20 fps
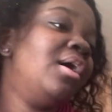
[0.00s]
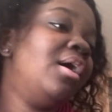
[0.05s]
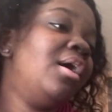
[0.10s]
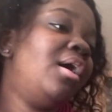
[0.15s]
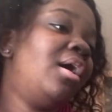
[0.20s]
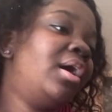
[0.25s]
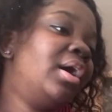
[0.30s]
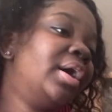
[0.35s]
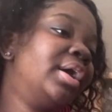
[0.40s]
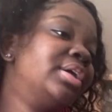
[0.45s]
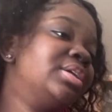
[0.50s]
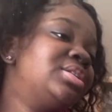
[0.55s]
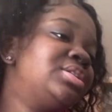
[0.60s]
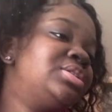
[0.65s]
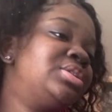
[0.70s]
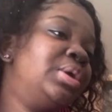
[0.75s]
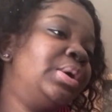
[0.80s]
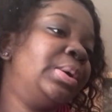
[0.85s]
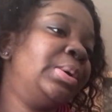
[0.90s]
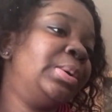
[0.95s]
All right.
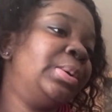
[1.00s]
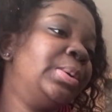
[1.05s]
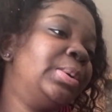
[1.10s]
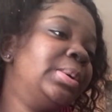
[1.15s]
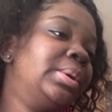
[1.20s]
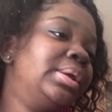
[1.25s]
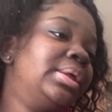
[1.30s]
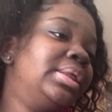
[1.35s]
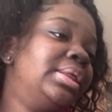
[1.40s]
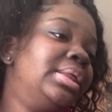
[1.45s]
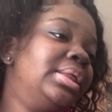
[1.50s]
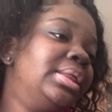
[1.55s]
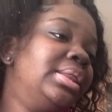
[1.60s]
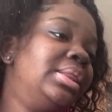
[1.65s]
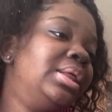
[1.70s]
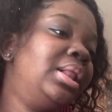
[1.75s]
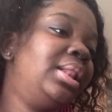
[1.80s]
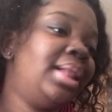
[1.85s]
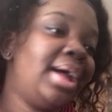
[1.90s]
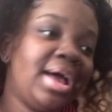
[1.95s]
So
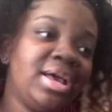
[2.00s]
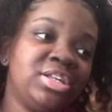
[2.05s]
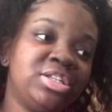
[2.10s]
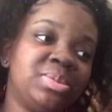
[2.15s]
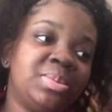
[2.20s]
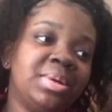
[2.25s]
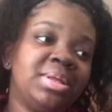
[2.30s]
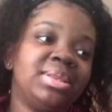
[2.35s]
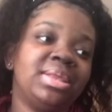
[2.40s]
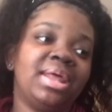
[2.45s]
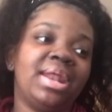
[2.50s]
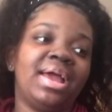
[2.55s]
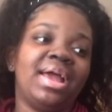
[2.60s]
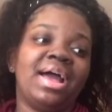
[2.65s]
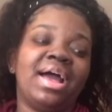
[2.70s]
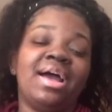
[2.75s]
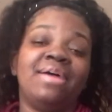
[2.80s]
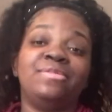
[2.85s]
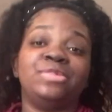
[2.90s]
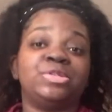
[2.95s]
the last one that I
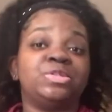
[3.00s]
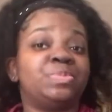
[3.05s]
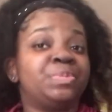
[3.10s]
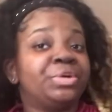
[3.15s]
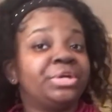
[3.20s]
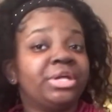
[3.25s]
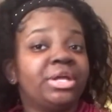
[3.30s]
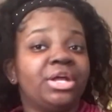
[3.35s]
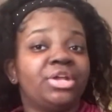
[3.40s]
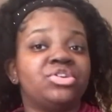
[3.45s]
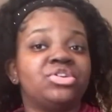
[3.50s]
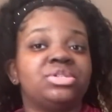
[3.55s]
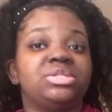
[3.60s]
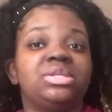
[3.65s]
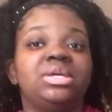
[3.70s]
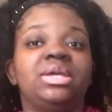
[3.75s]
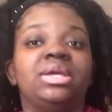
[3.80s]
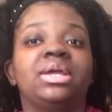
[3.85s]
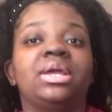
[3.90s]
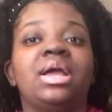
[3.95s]
have is pretty
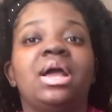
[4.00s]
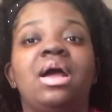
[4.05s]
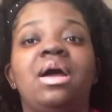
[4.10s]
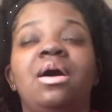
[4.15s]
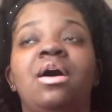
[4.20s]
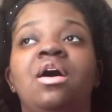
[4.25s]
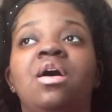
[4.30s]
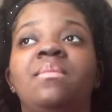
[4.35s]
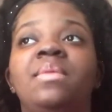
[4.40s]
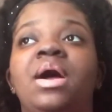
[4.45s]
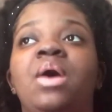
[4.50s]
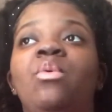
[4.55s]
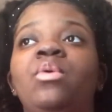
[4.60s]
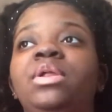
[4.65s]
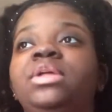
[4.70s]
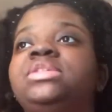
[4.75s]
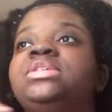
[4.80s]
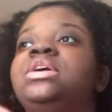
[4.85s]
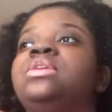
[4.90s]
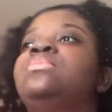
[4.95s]
interesting. I
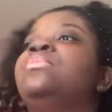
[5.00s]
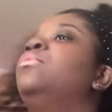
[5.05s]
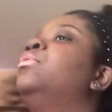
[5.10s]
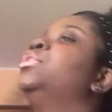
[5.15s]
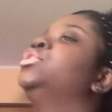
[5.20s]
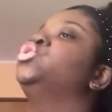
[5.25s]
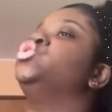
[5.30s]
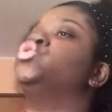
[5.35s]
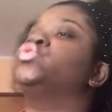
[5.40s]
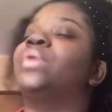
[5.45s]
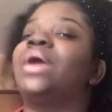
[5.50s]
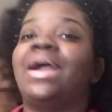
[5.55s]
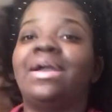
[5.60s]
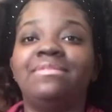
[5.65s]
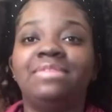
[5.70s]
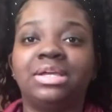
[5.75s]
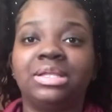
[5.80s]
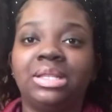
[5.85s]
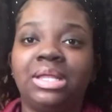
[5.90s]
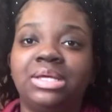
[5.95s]
want to take more
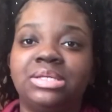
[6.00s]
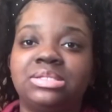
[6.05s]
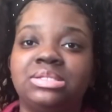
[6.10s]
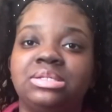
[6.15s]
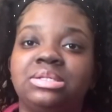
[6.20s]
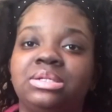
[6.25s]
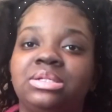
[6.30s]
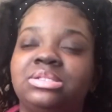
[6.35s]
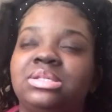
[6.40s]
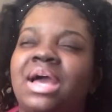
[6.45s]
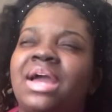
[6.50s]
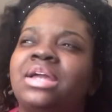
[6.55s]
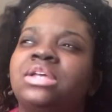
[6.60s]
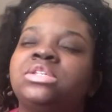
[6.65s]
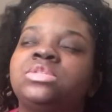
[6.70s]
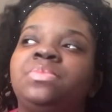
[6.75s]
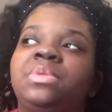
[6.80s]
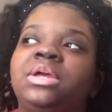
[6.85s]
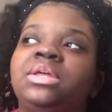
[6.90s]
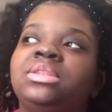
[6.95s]
driving lessons. I
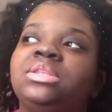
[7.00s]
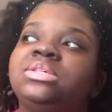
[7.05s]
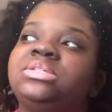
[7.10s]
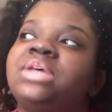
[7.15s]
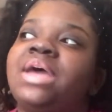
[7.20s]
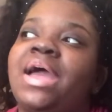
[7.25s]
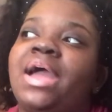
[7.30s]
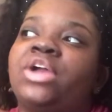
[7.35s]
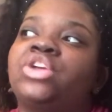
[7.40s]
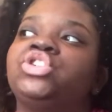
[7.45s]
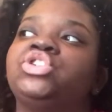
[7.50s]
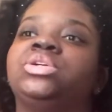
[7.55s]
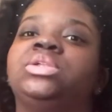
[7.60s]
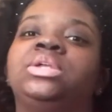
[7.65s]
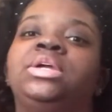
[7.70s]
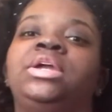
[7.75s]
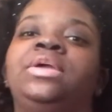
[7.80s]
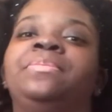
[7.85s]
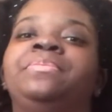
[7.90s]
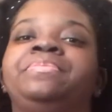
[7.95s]
explained this
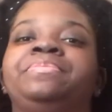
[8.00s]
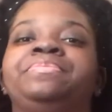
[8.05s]
actually